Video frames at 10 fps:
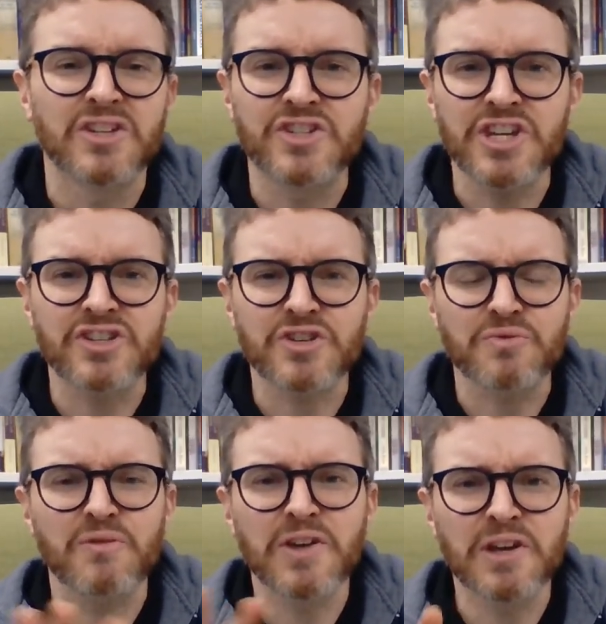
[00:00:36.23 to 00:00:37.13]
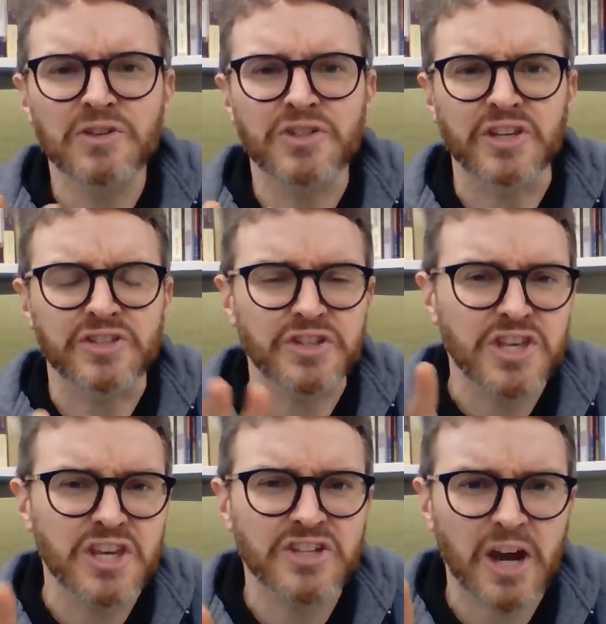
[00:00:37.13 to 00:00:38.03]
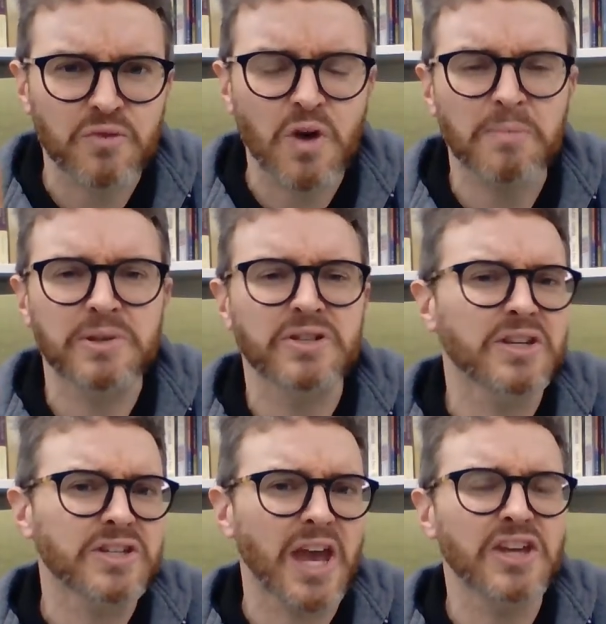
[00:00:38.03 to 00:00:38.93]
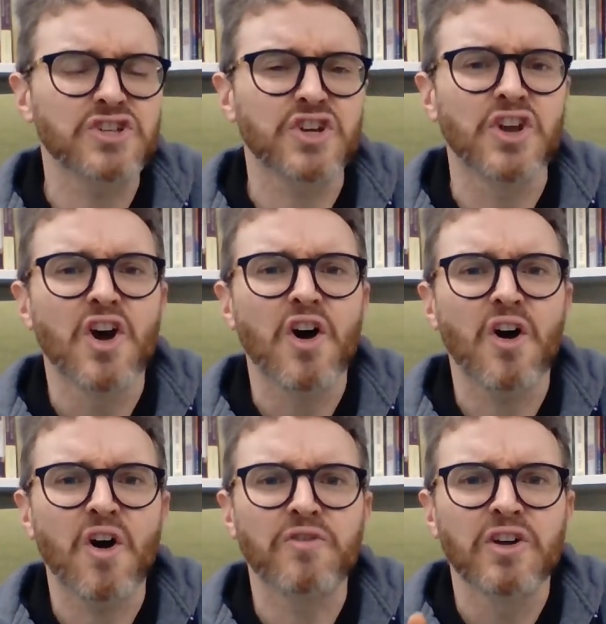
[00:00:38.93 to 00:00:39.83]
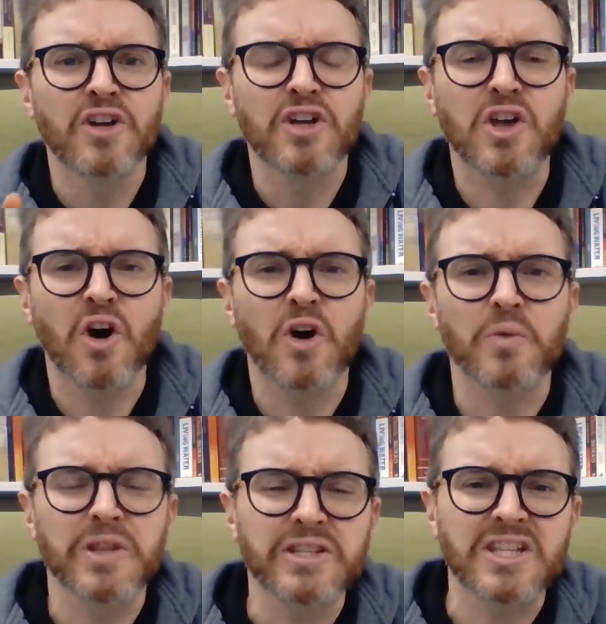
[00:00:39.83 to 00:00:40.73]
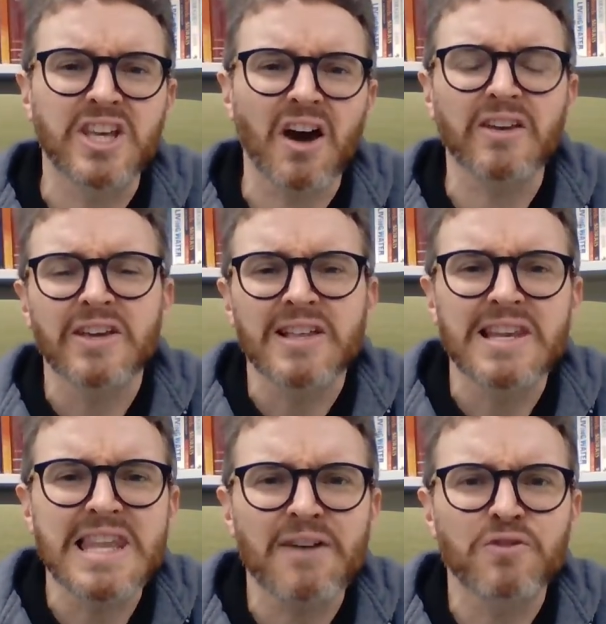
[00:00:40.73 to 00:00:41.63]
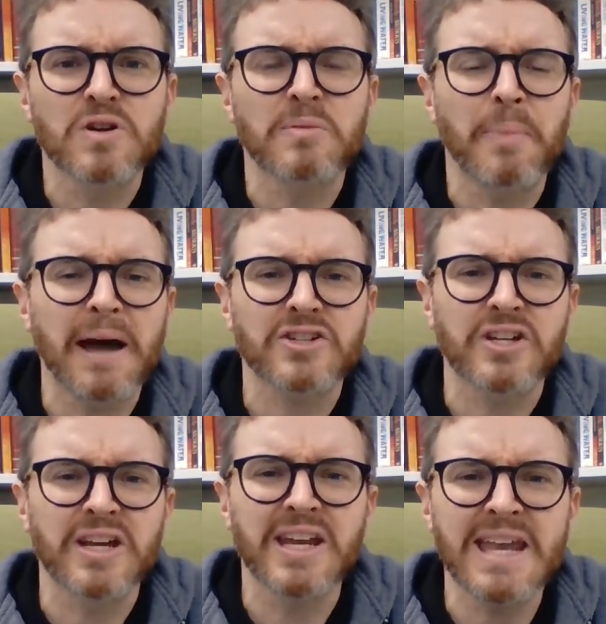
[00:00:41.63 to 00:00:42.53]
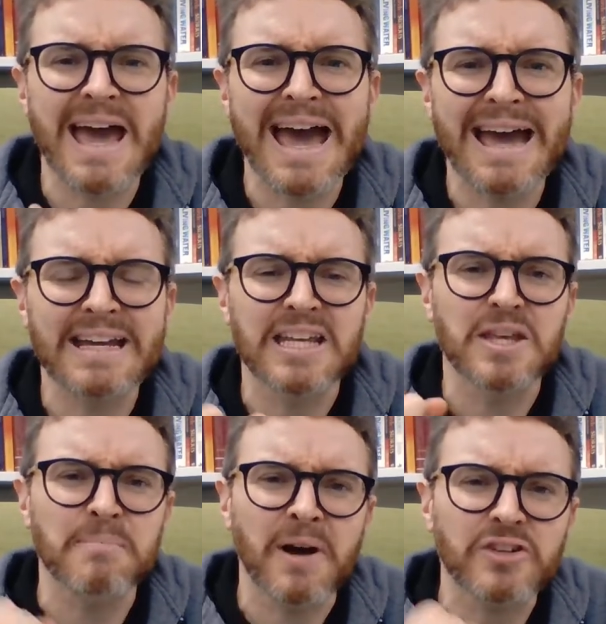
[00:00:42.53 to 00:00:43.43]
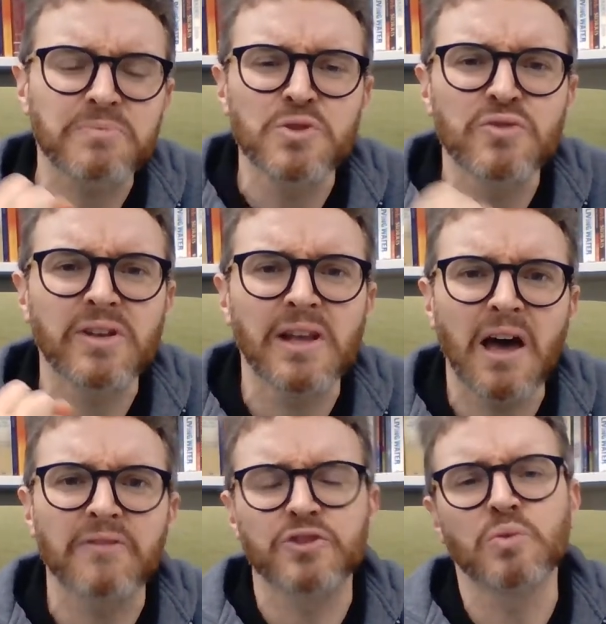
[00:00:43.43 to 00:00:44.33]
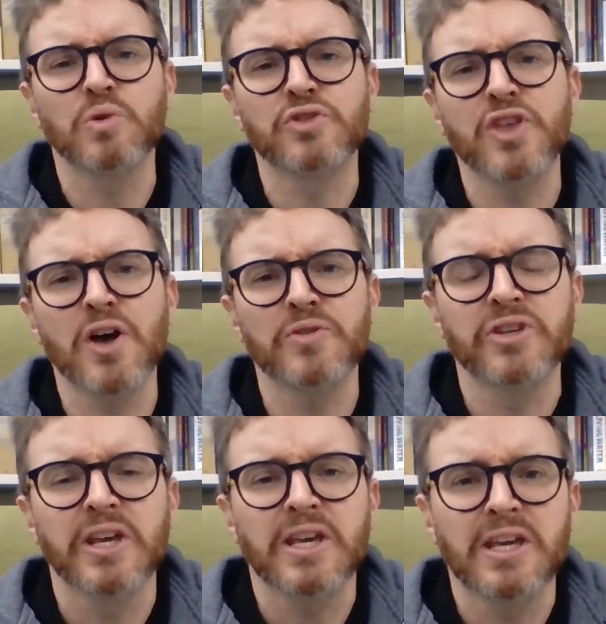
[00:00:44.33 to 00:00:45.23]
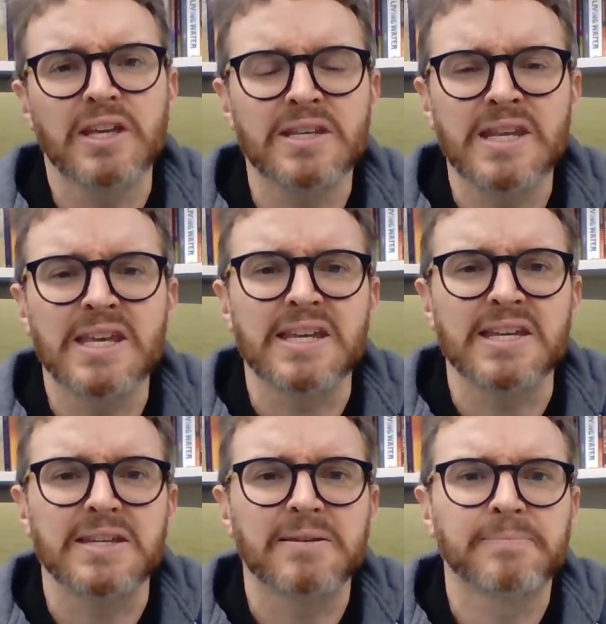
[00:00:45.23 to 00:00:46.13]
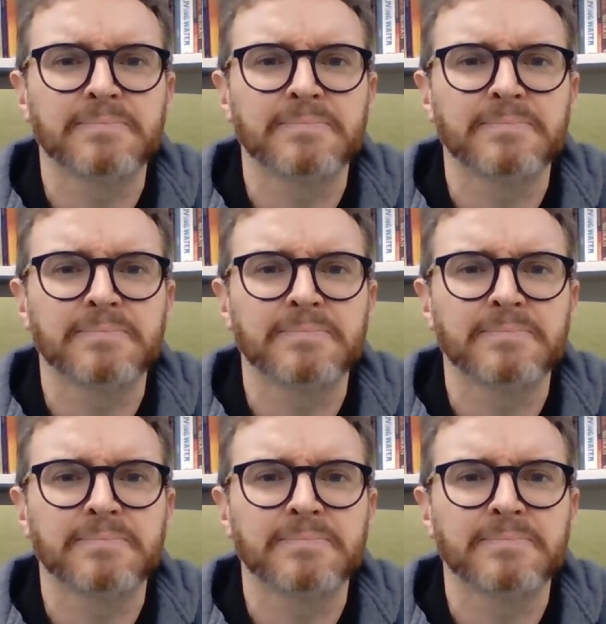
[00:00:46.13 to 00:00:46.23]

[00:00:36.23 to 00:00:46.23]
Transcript: Jesus reveals this as the exact representation of God with his gut level compassion and inner agony that must move in love towards those in need.